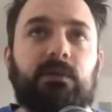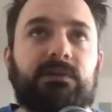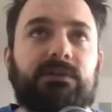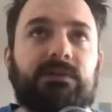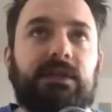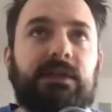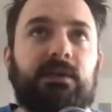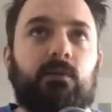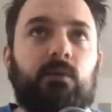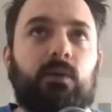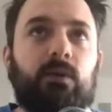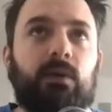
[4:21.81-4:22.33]
It's
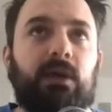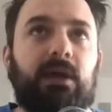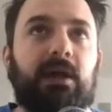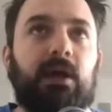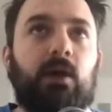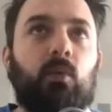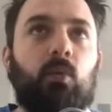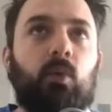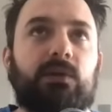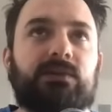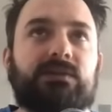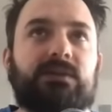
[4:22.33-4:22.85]
like like a
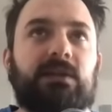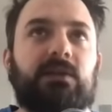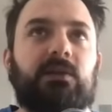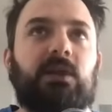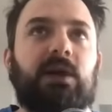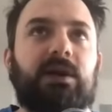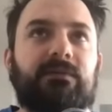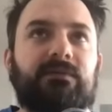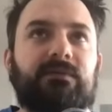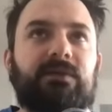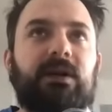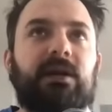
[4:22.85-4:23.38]
once in a
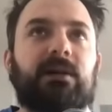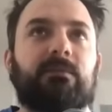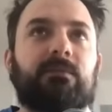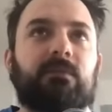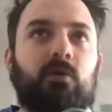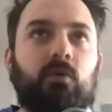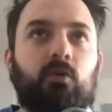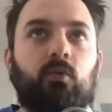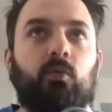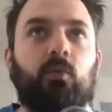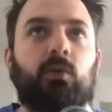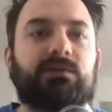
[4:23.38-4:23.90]
lifetime
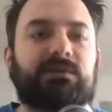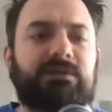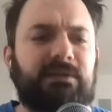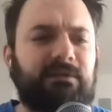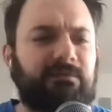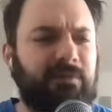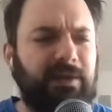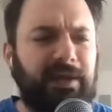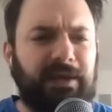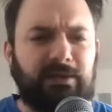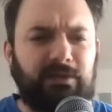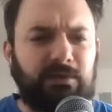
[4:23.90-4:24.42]
or once in a
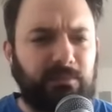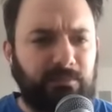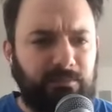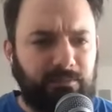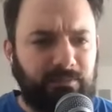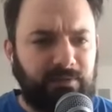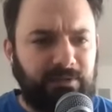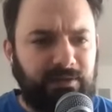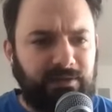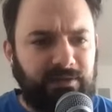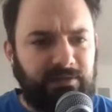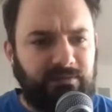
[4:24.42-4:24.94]
fandom
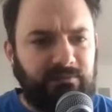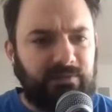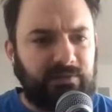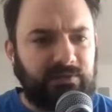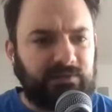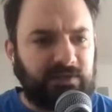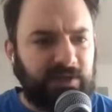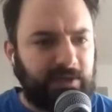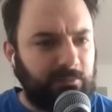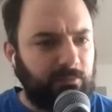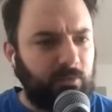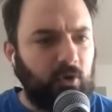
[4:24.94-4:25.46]
feels
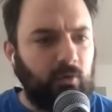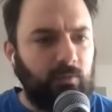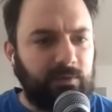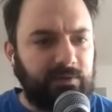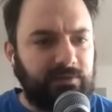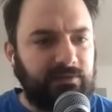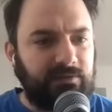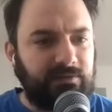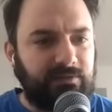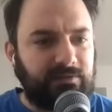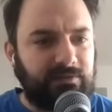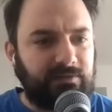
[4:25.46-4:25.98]
like
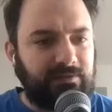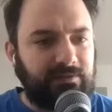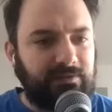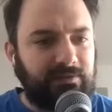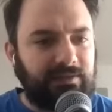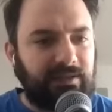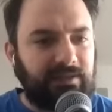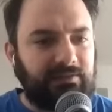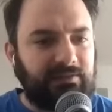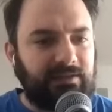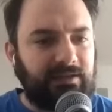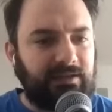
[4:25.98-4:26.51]
moment
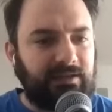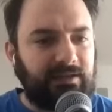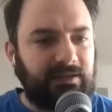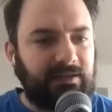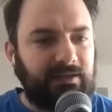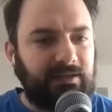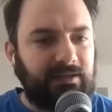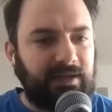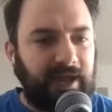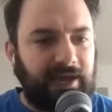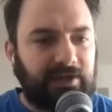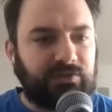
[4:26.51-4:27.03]
that they
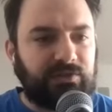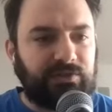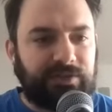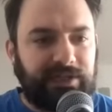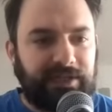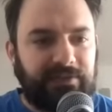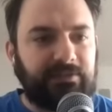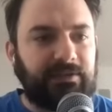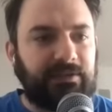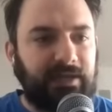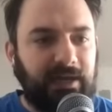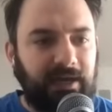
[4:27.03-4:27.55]
actually
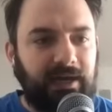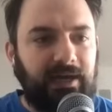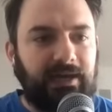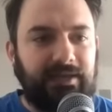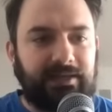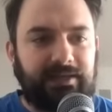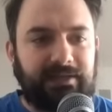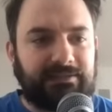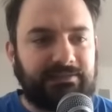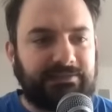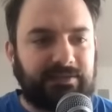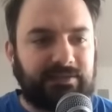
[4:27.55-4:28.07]
get the guy,
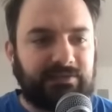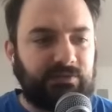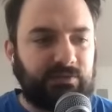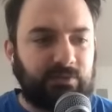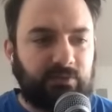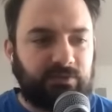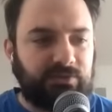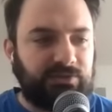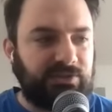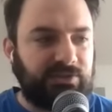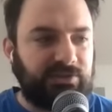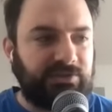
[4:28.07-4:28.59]
and it
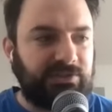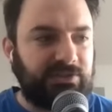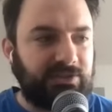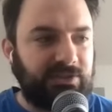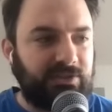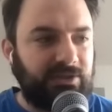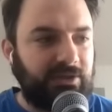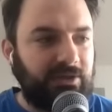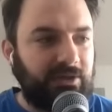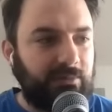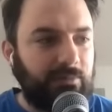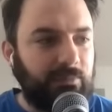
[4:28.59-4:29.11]
was just
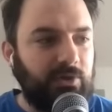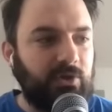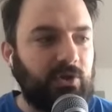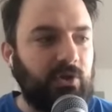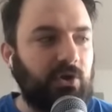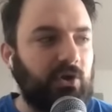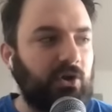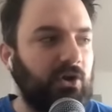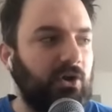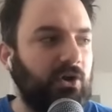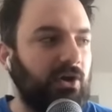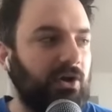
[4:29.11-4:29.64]

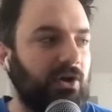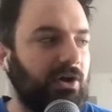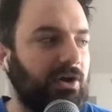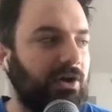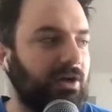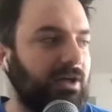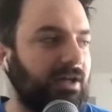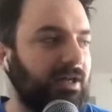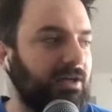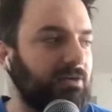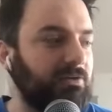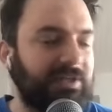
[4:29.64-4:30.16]
pure.
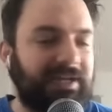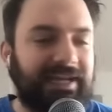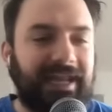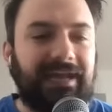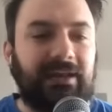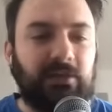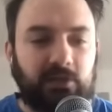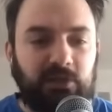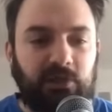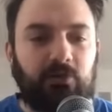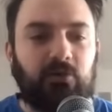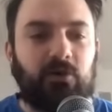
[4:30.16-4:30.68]
It was like a
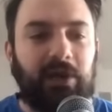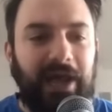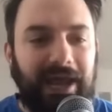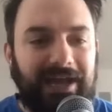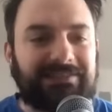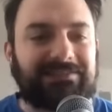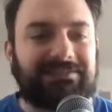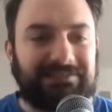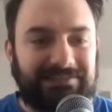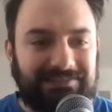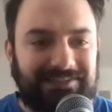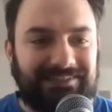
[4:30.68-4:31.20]
literal
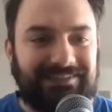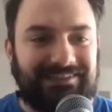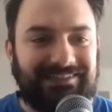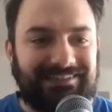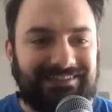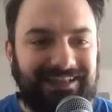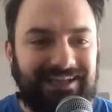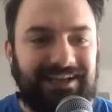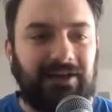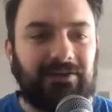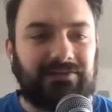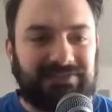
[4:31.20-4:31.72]
ecstasy.
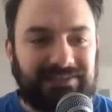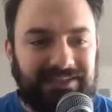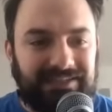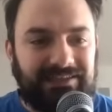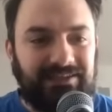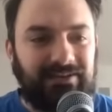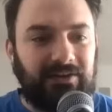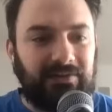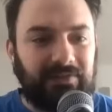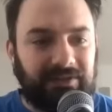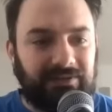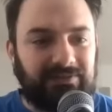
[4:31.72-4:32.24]
Like I was sitting
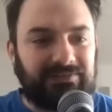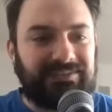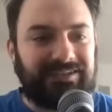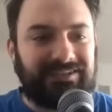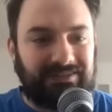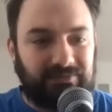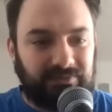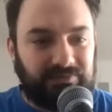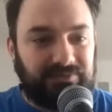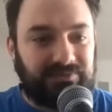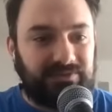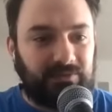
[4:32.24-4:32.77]
there, I think it
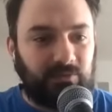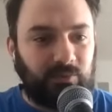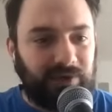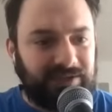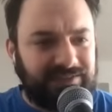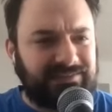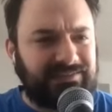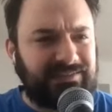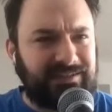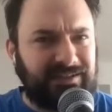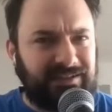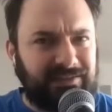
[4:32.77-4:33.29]
was a
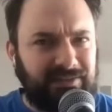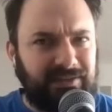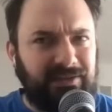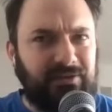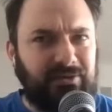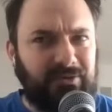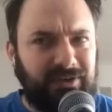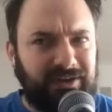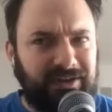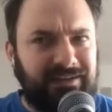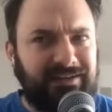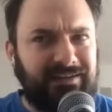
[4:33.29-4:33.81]
Wednesday, I think,
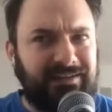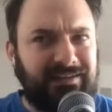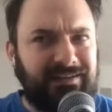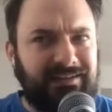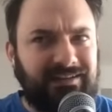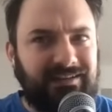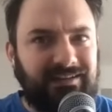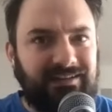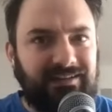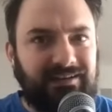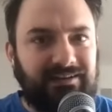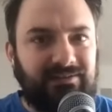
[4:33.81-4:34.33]
right?
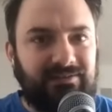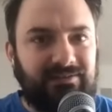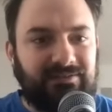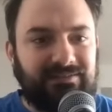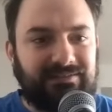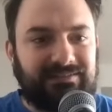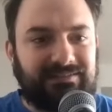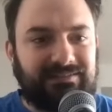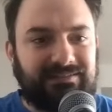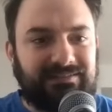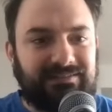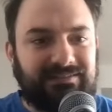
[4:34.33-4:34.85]
And it
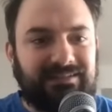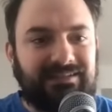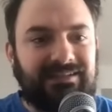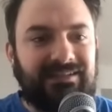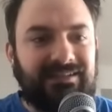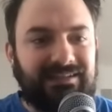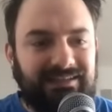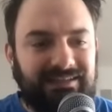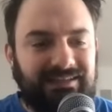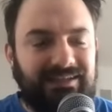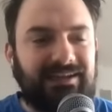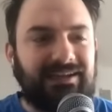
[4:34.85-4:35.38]
was
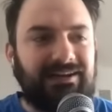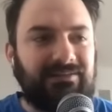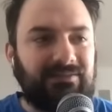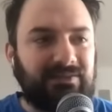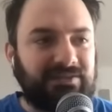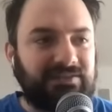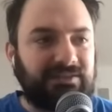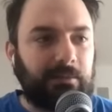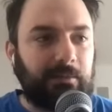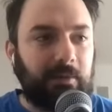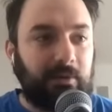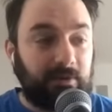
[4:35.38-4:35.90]
yeah,
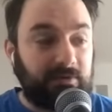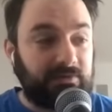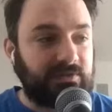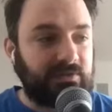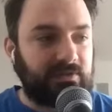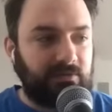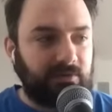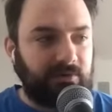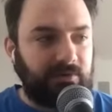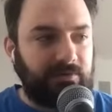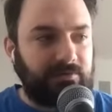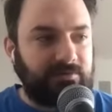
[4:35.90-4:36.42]
because I remember it was
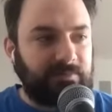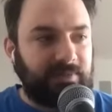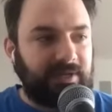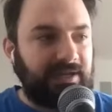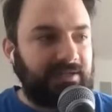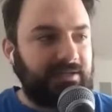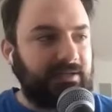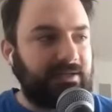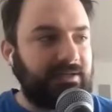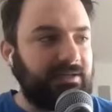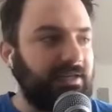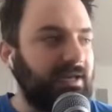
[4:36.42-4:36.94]
literally just my
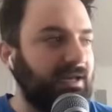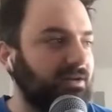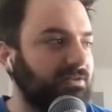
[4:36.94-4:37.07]
editing day.